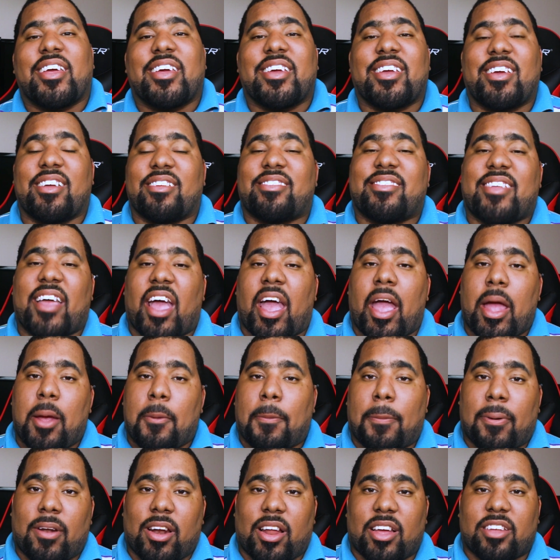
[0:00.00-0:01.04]
get the A
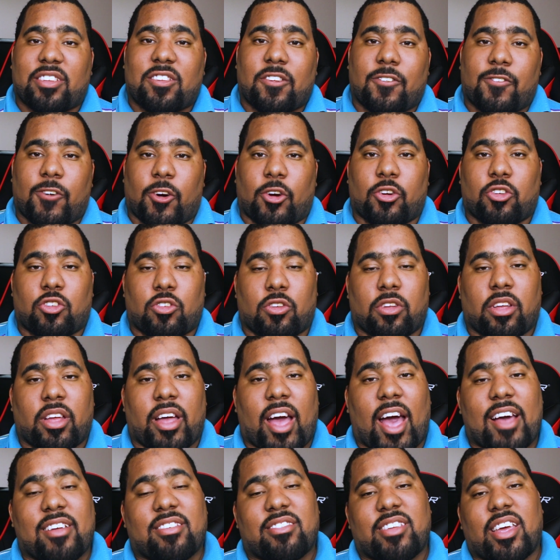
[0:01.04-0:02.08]
plus first.
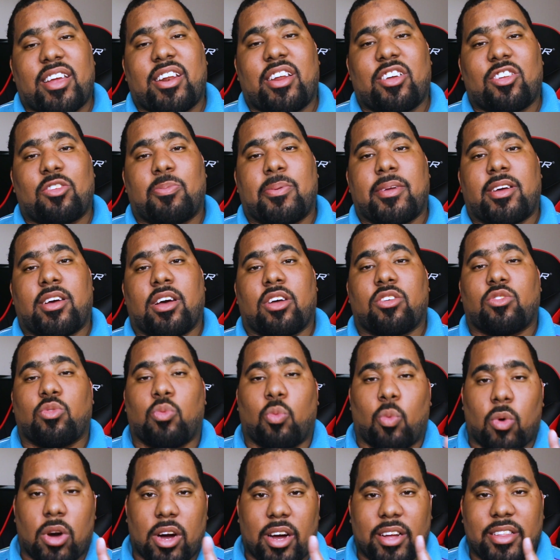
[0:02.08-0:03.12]
I say this because
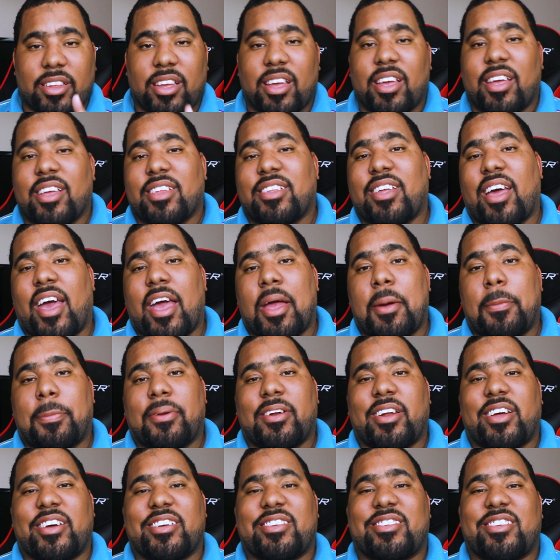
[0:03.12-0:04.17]
one, the A
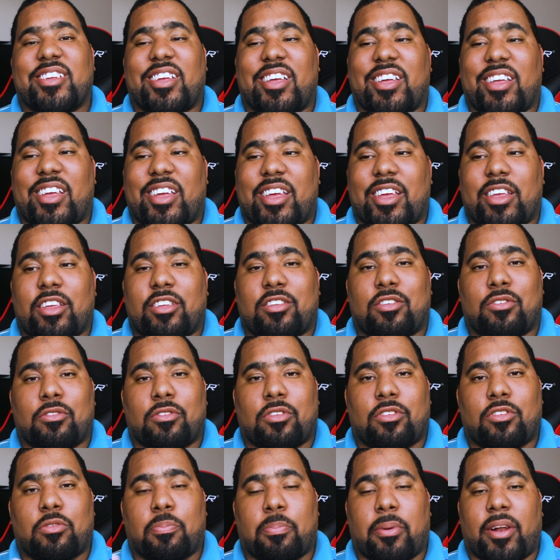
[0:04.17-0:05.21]
plus is
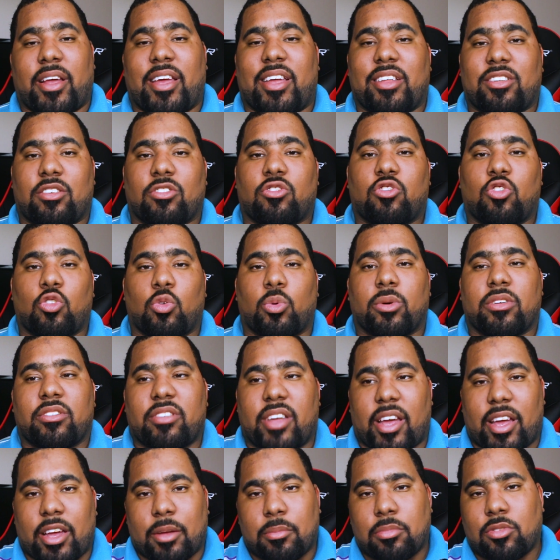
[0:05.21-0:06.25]
split into 2
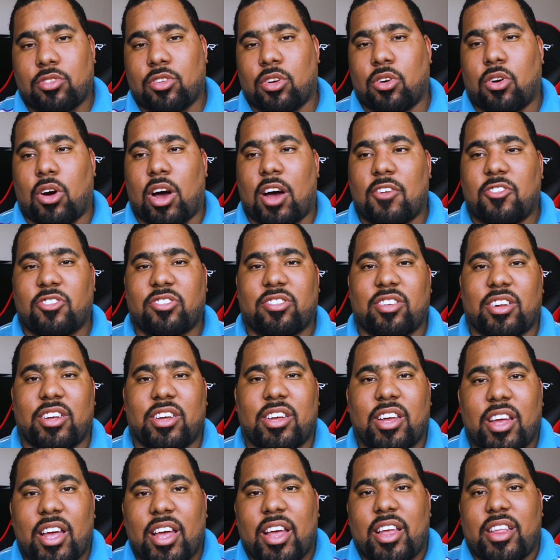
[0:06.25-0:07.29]
exams, so obviously
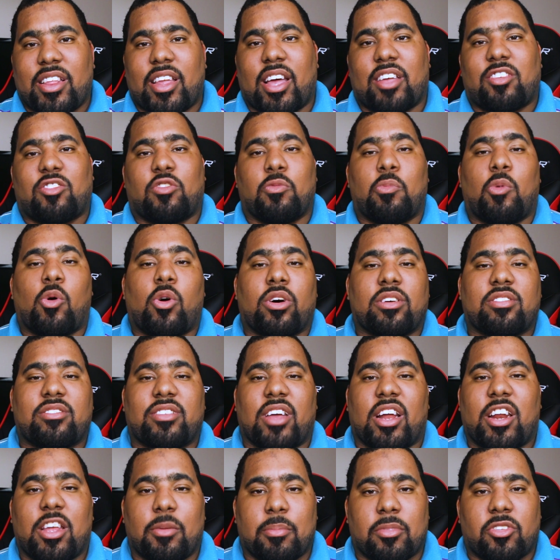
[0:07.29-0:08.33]
that's more
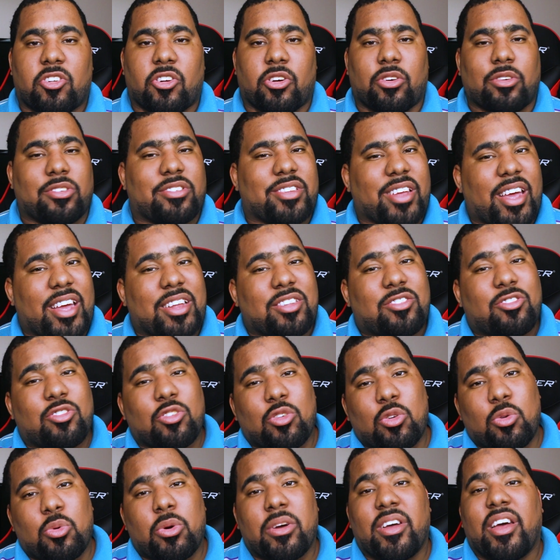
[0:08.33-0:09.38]
study materials. And
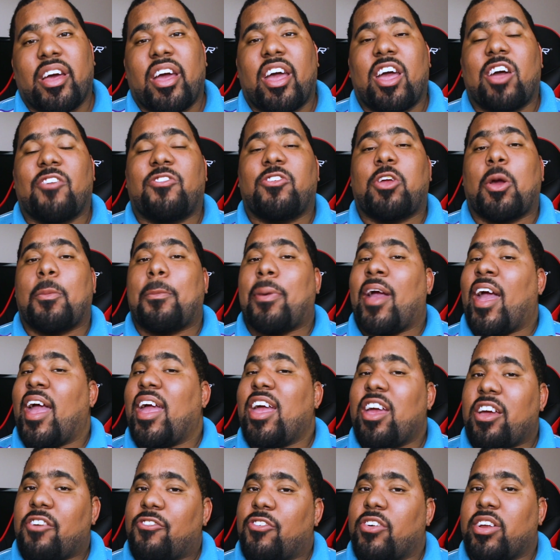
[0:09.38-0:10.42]
2, if you're
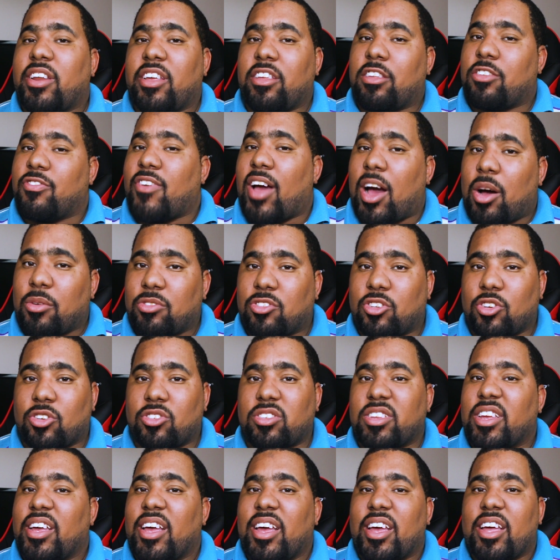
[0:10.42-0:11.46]
paying for these
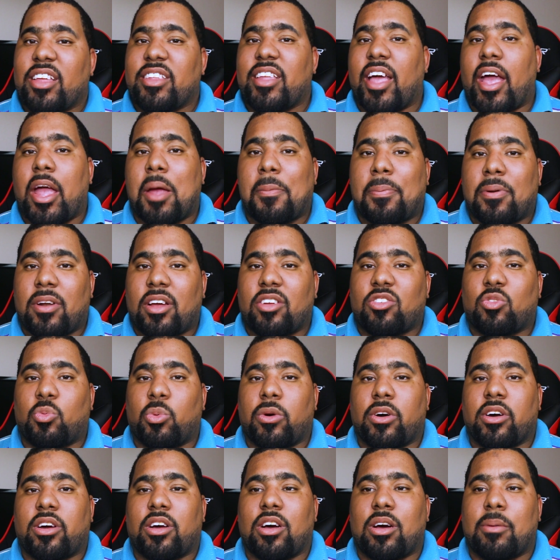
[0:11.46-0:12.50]
vouchers, the A plus
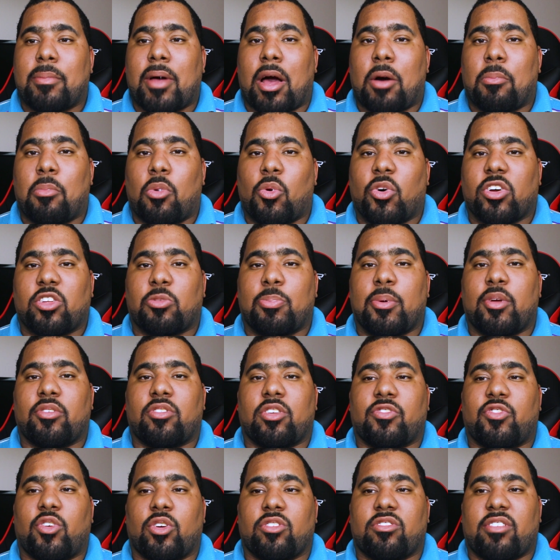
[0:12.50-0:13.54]
will come out more
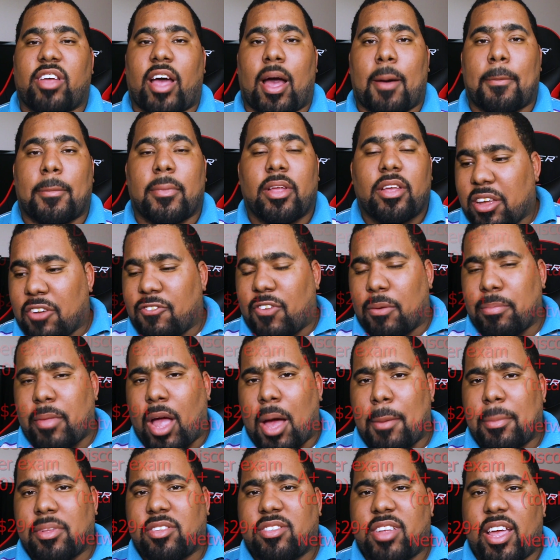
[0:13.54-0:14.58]
expensive on top. If I'm
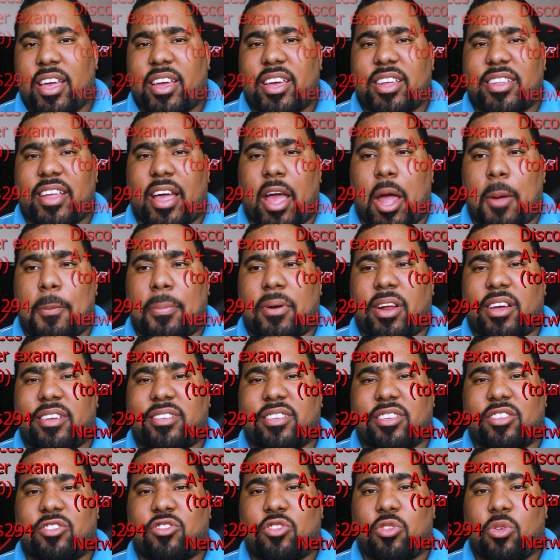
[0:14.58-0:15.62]
not mistaken, the A plus
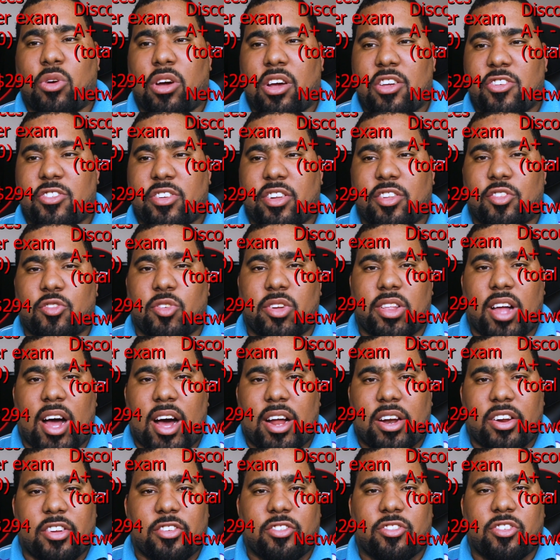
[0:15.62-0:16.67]
is
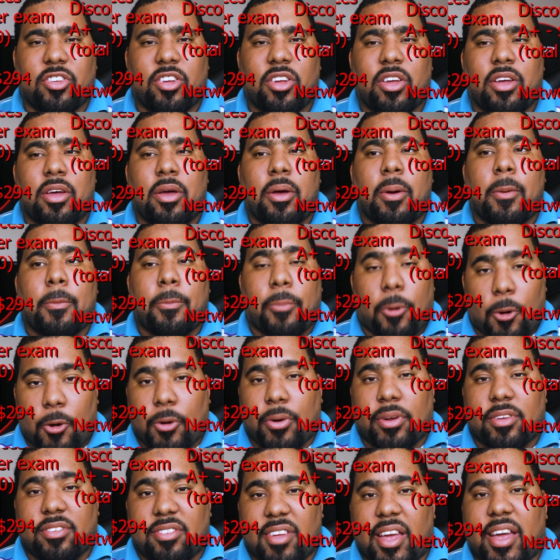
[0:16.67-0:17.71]
$203
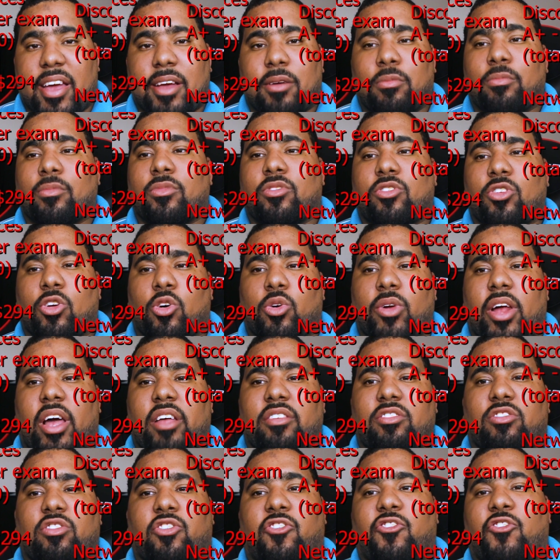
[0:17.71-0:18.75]
per exam, so
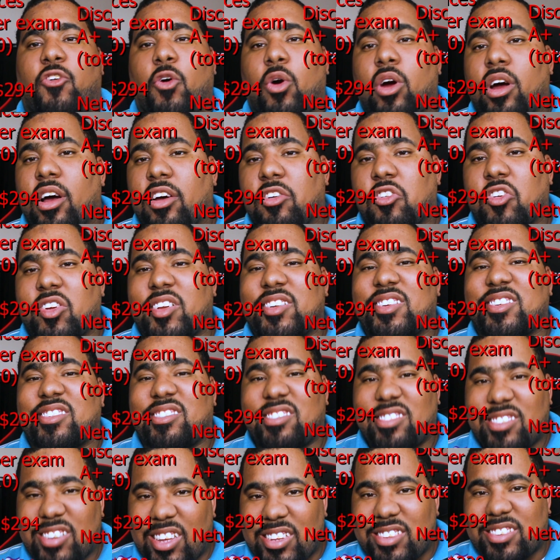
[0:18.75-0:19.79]
that's
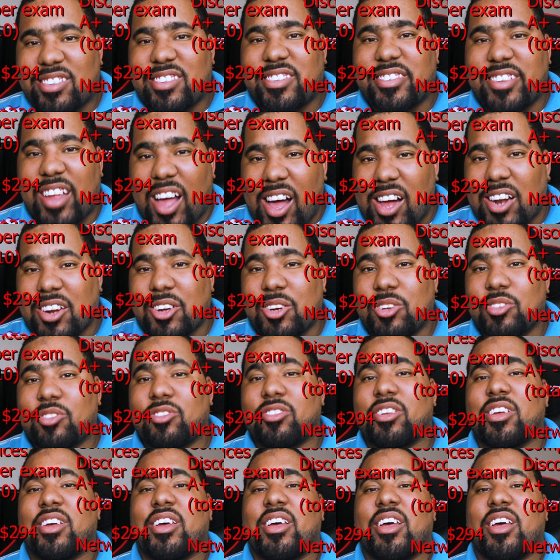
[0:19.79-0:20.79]
$406